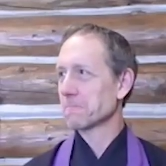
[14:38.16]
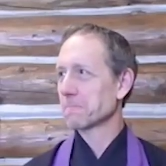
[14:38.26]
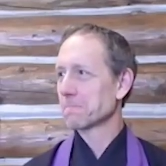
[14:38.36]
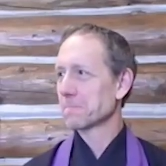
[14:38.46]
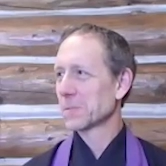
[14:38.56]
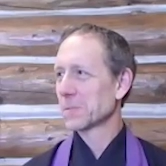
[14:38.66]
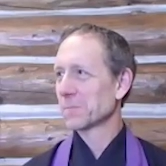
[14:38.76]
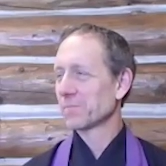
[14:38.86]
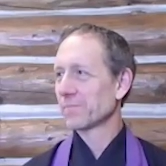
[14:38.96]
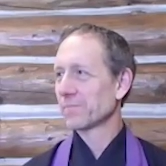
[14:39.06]

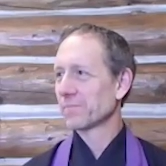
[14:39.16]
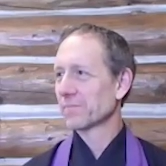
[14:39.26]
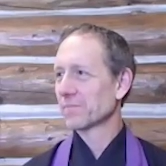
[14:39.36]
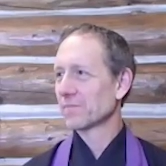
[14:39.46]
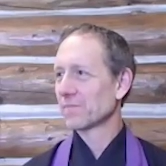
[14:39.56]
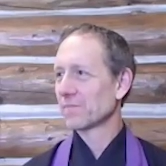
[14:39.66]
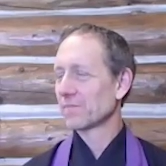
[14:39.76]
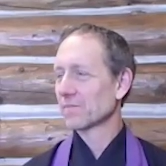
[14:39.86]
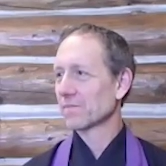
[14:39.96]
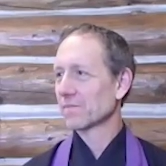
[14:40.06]

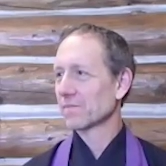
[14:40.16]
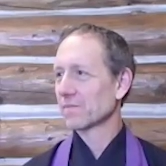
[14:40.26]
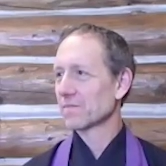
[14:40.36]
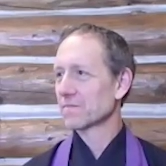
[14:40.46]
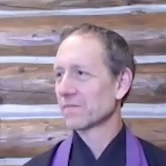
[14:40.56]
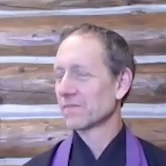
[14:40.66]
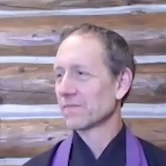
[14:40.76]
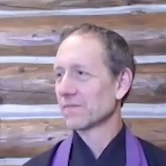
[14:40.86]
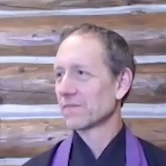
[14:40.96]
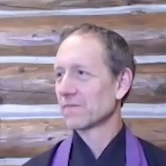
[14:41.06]

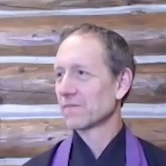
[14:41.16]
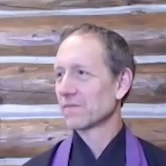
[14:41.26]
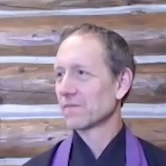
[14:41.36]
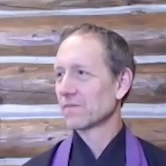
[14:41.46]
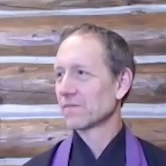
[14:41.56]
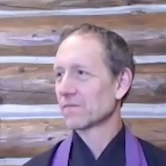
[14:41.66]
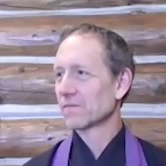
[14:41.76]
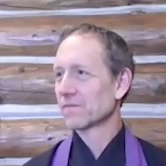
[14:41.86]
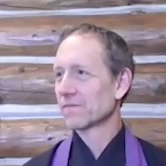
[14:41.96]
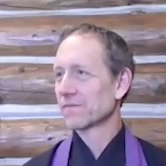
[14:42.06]

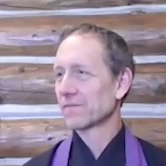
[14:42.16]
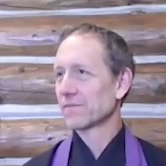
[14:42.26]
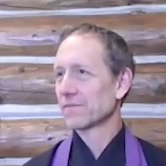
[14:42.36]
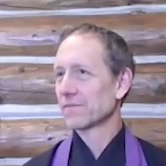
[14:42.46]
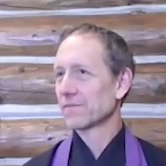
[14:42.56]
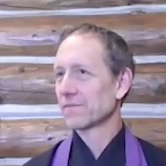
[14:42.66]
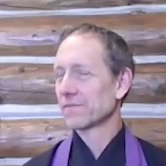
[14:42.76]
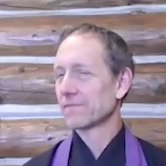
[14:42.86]
Nothing is said.